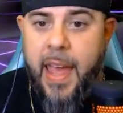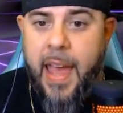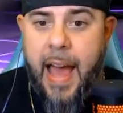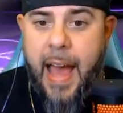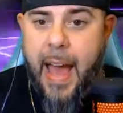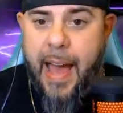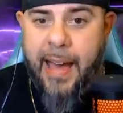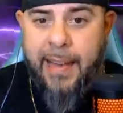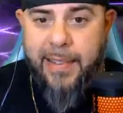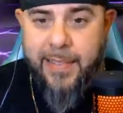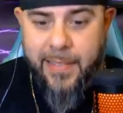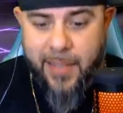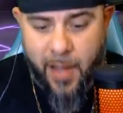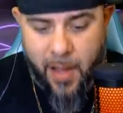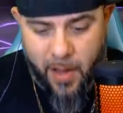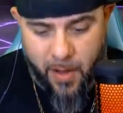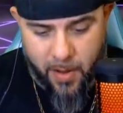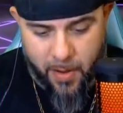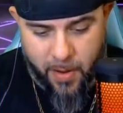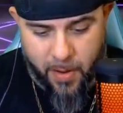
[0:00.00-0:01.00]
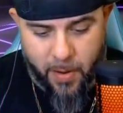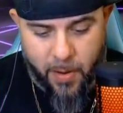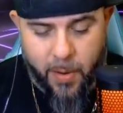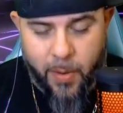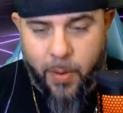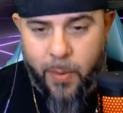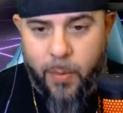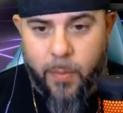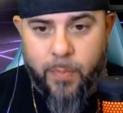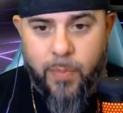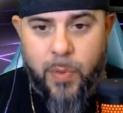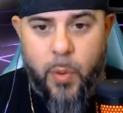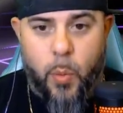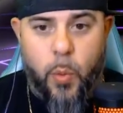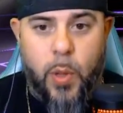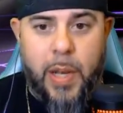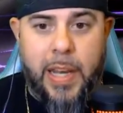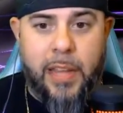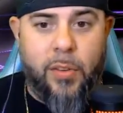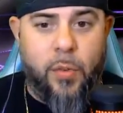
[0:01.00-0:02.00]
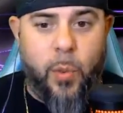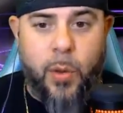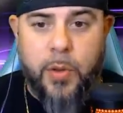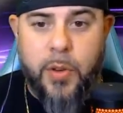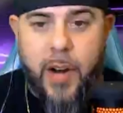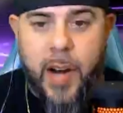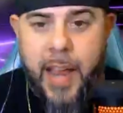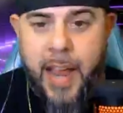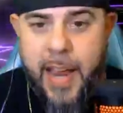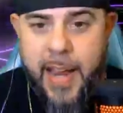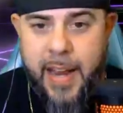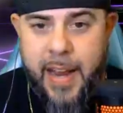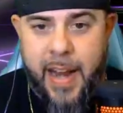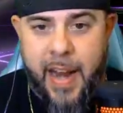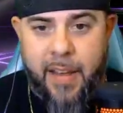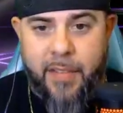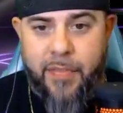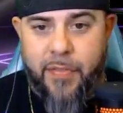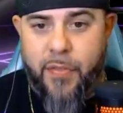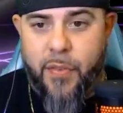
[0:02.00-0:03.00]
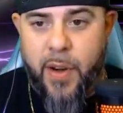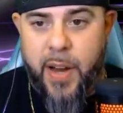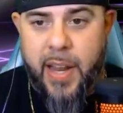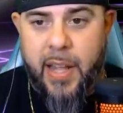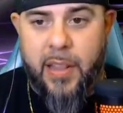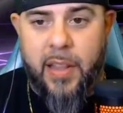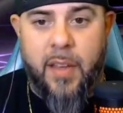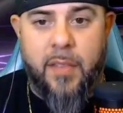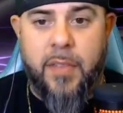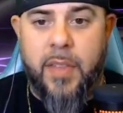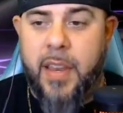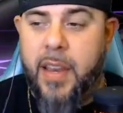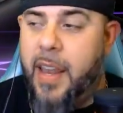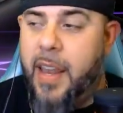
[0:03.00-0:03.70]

I saw Willy's Wonderland and I freaking loved it,